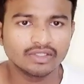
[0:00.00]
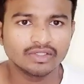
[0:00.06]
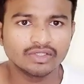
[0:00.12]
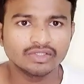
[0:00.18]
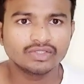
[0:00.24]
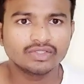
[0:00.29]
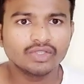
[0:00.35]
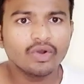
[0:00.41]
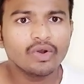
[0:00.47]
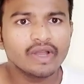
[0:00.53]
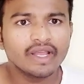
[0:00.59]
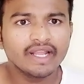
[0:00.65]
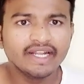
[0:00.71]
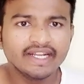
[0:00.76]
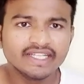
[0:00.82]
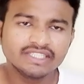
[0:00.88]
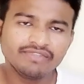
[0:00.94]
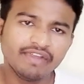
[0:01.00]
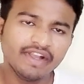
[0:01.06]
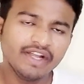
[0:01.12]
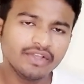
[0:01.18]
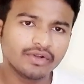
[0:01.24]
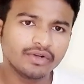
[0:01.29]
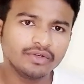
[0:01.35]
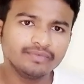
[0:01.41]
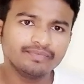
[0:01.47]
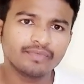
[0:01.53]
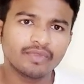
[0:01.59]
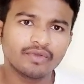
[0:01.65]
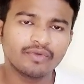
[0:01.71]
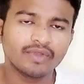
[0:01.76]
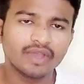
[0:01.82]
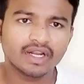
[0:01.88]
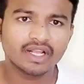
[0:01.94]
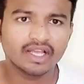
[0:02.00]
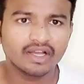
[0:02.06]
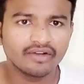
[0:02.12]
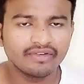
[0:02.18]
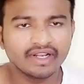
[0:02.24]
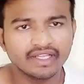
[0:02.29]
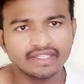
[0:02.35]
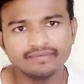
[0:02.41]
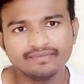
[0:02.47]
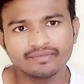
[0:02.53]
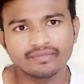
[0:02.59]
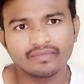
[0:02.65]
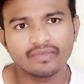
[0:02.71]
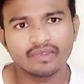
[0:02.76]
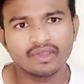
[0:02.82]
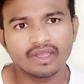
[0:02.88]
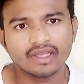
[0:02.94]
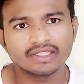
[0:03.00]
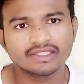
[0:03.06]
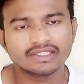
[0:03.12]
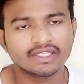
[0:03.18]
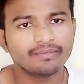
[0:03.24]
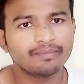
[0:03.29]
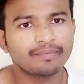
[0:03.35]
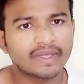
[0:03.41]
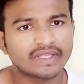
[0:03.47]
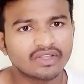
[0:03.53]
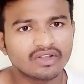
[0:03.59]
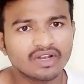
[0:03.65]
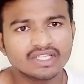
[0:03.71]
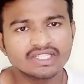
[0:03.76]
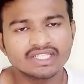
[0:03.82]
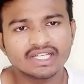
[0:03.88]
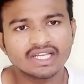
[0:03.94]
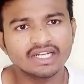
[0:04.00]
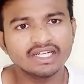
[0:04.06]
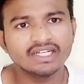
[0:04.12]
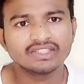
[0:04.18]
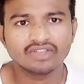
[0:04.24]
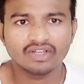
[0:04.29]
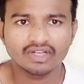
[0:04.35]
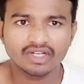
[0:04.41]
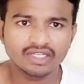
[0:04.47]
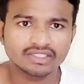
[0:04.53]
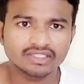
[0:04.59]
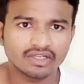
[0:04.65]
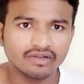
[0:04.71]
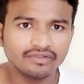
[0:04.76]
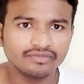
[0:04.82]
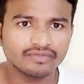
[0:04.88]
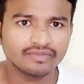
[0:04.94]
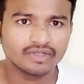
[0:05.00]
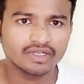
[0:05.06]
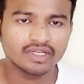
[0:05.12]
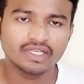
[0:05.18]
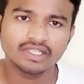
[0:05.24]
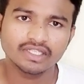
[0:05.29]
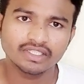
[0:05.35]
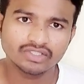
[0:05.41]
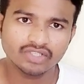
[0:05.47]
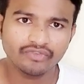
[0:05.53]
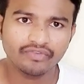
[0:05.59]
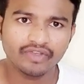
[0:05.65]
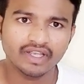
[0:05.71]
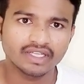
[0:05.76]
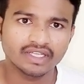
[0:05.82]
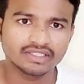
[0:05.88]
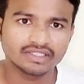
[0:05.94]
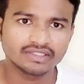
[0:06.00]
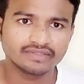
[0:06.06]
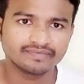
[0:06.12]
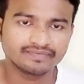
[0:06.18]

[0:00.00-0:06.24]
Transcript: So, in this video, we are covering some pathological disorders of esophagus.